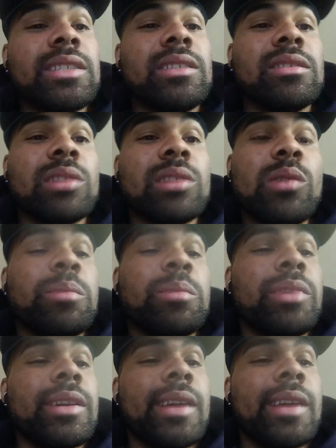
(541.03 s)
deserve to
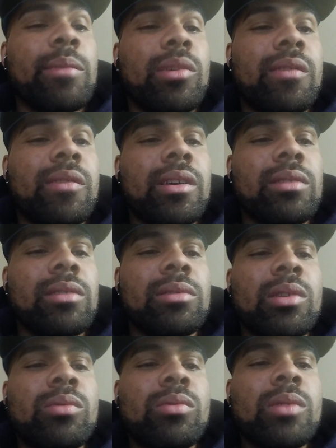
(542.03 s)
be in that motherfucker, you
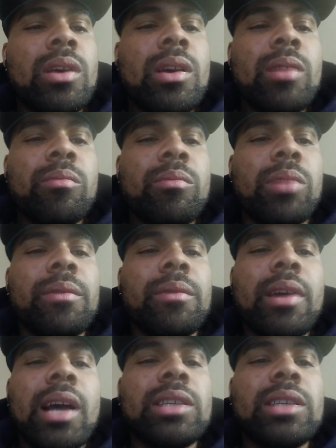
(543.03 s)
know? But
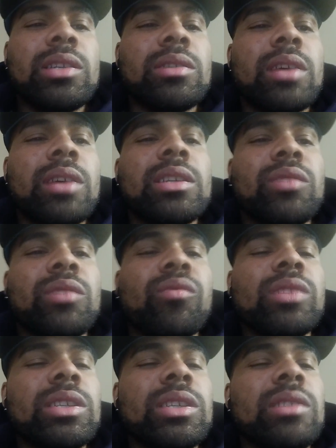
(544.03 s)
I just
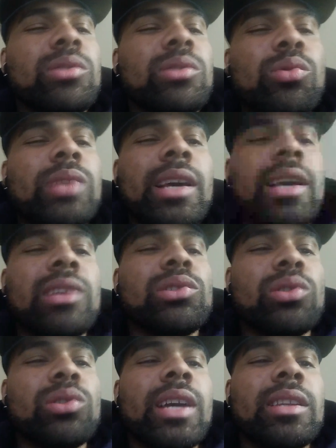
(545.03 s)
really knew that his
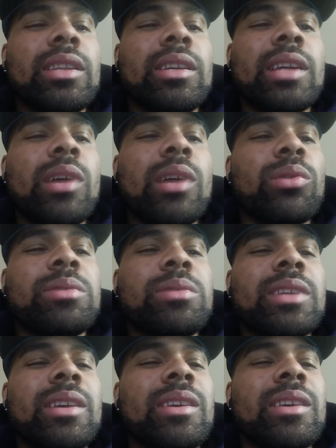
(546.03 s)
story had to get out, you know what I'm
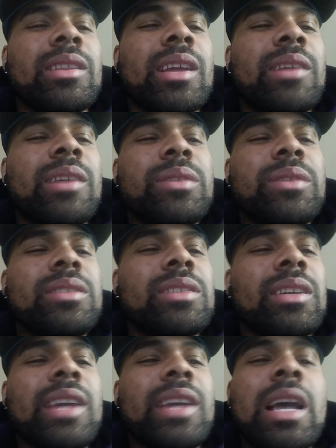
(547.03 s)
saying? And like, to
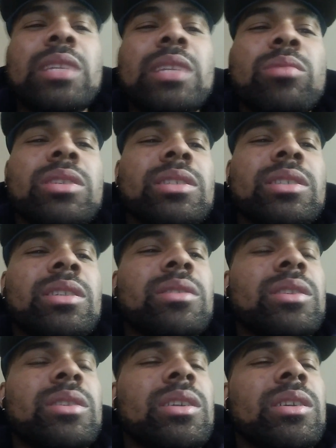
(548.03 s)
the cats he was
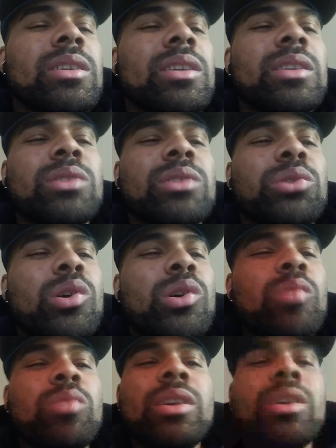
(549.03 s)
in a
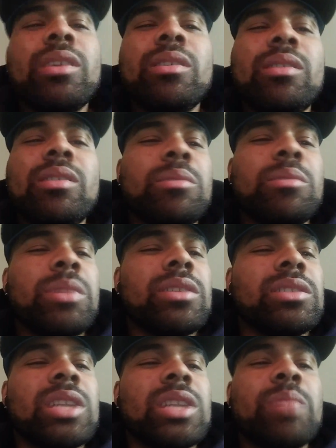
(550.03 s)
dorm with, them
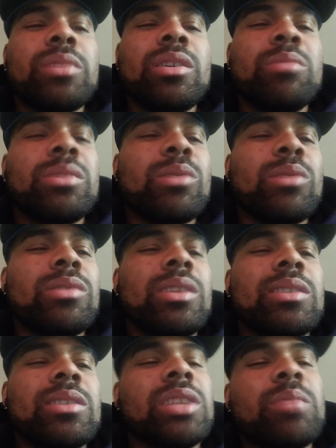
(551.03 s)
niggas jumping him, 30
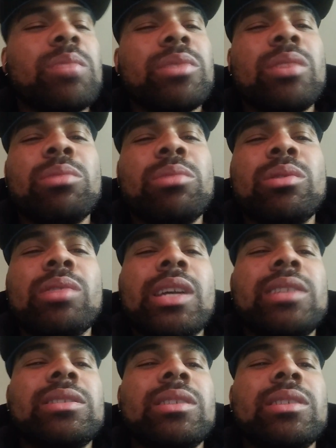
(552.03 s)
niggas jumping him and all
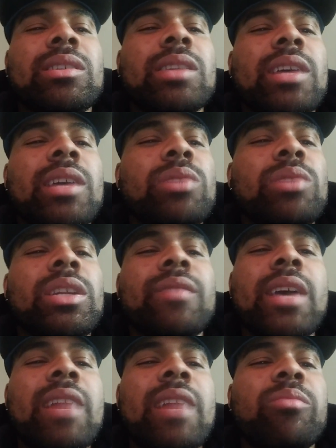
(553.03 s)
that shit. And like, you ain't
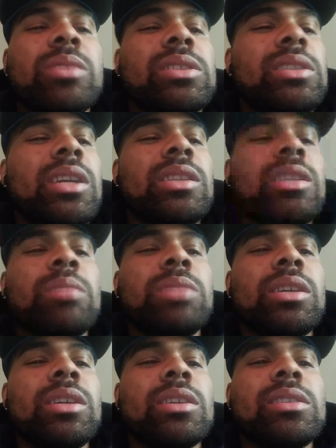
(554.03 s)
even have one stand-up
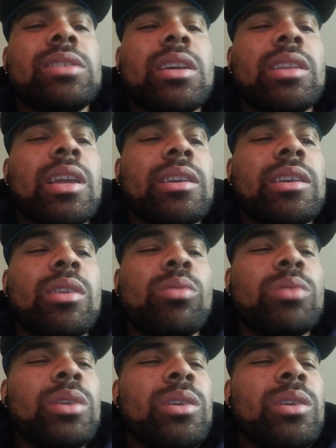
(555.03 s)
nigga to say like, yo,